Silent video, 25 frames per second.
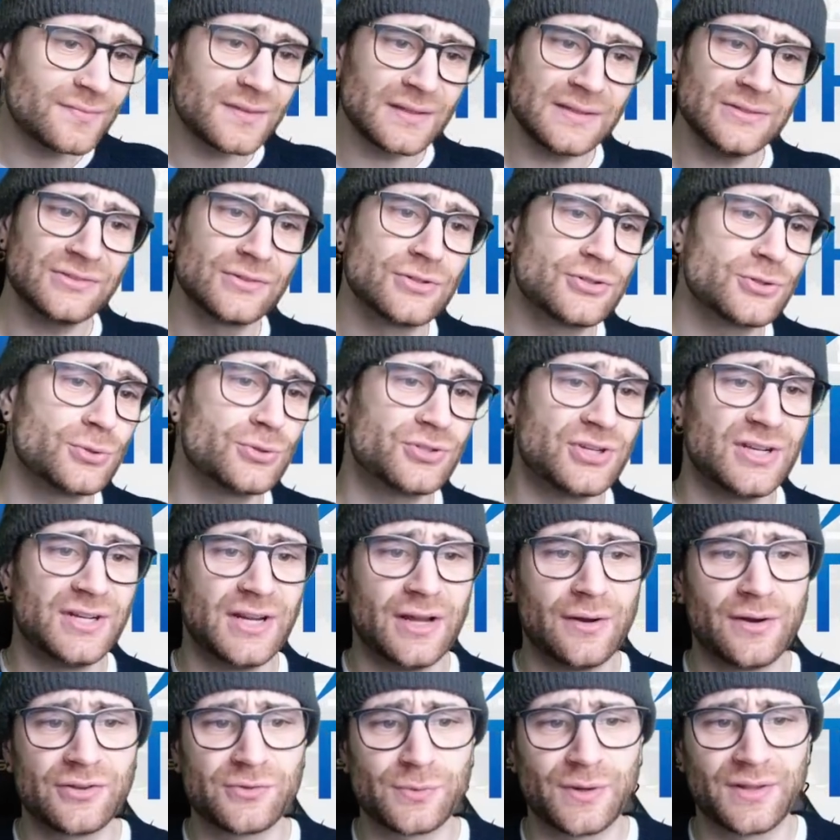So
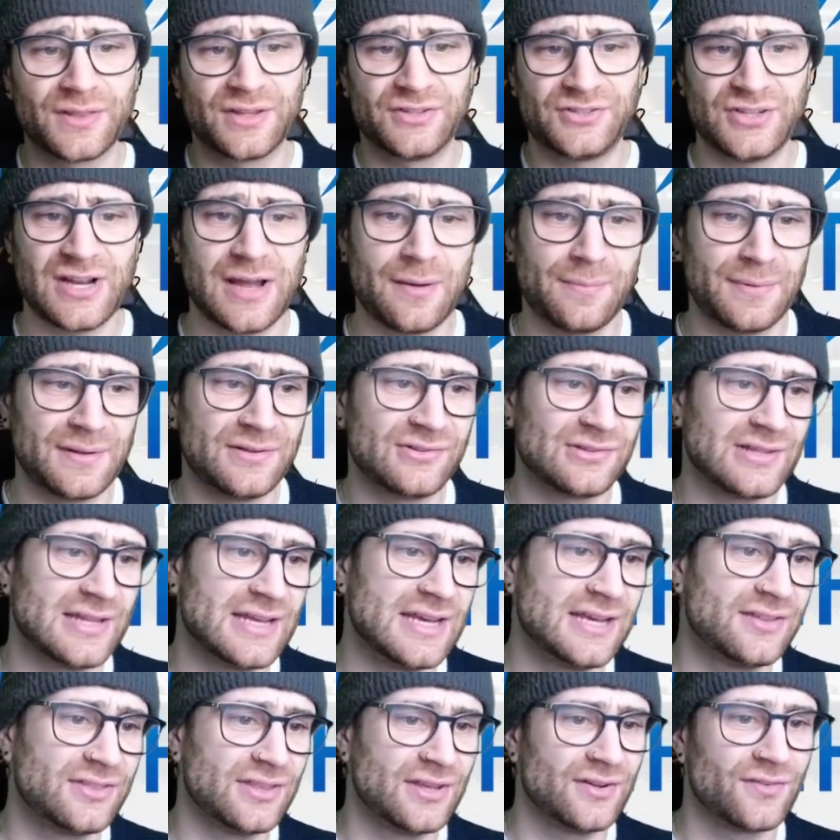Jorginho has won the Champions
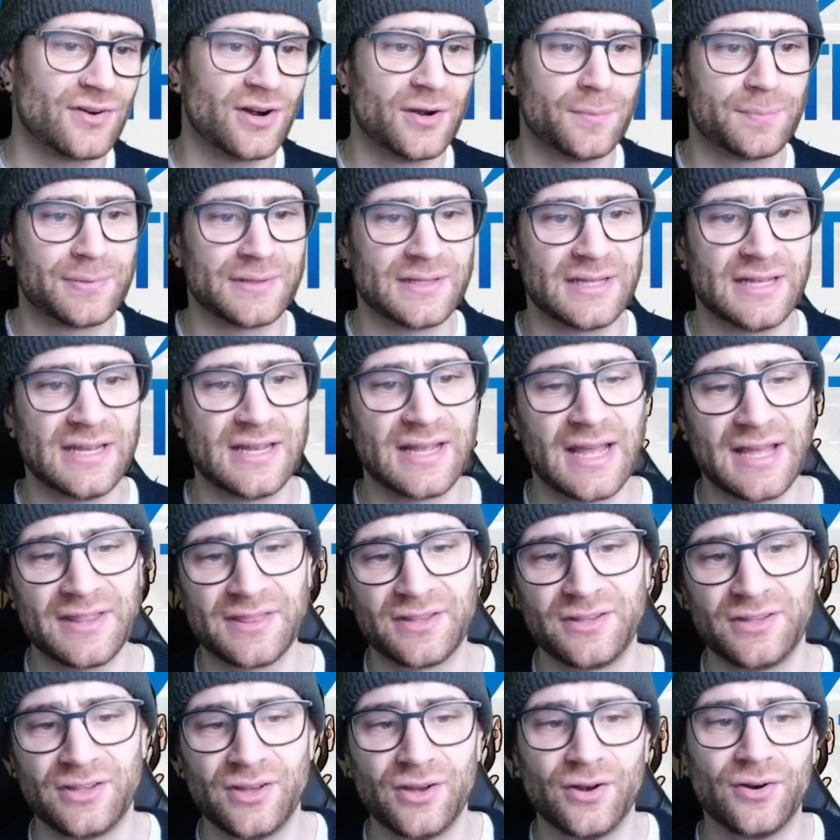League, the Europa League, and
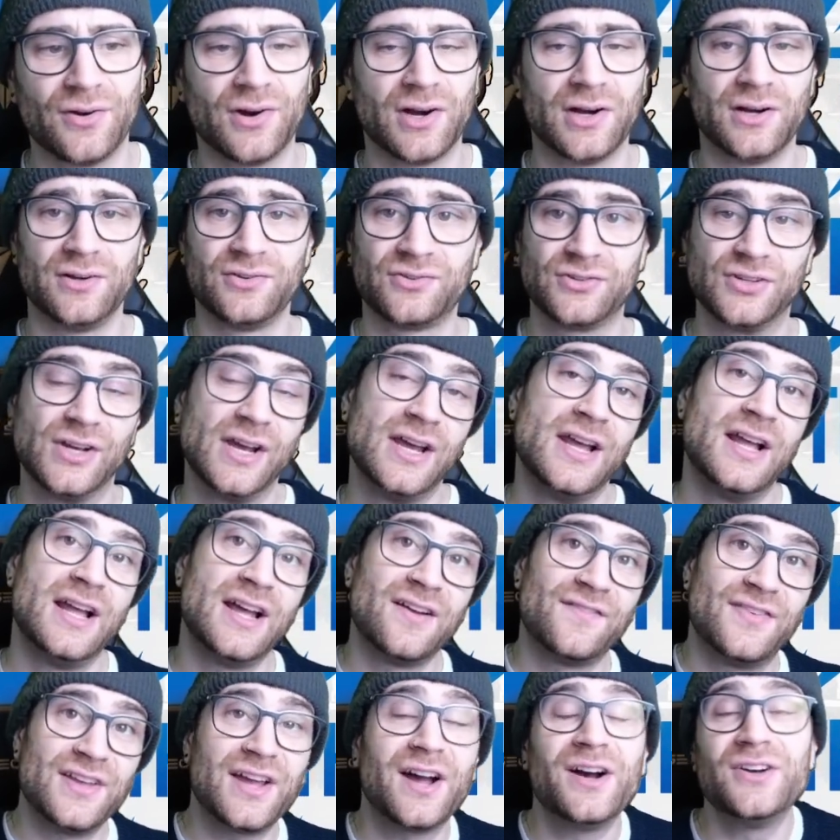the Euros.
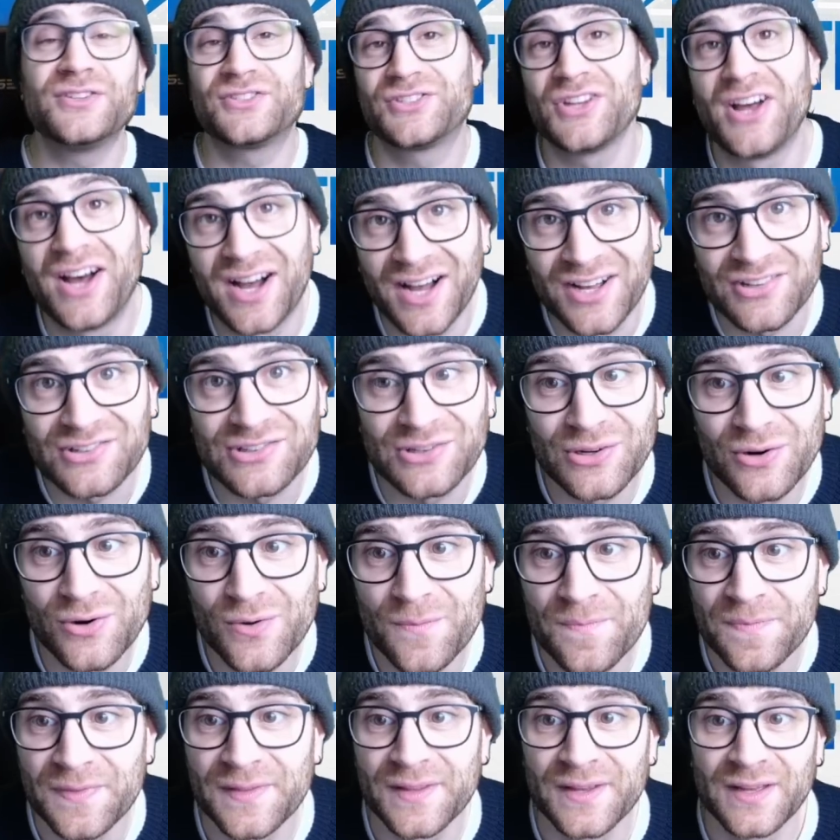If he goes to
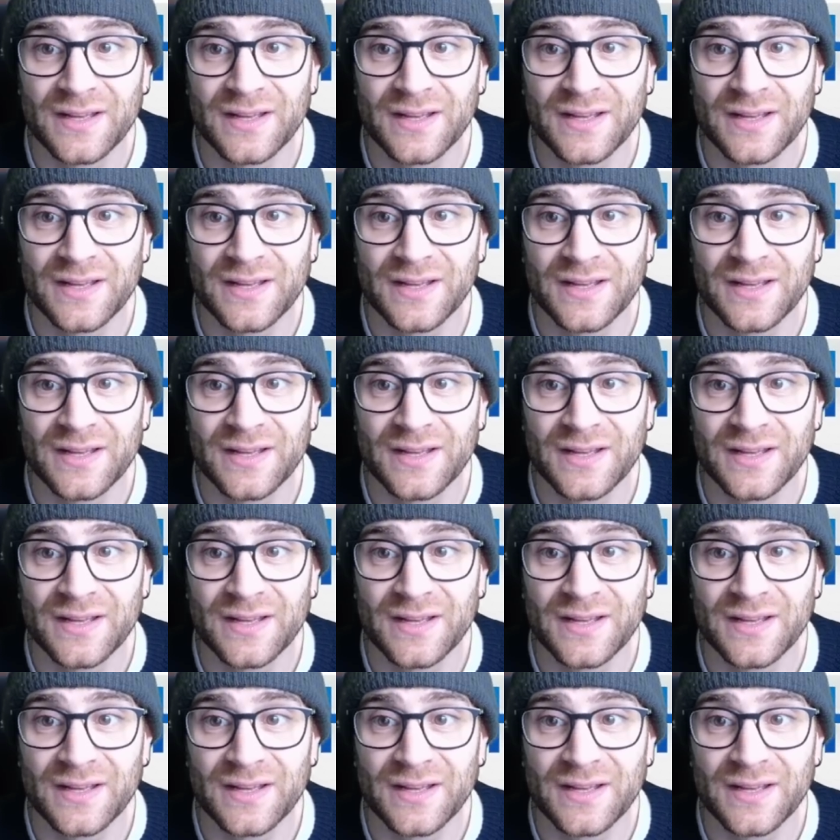Arsenal,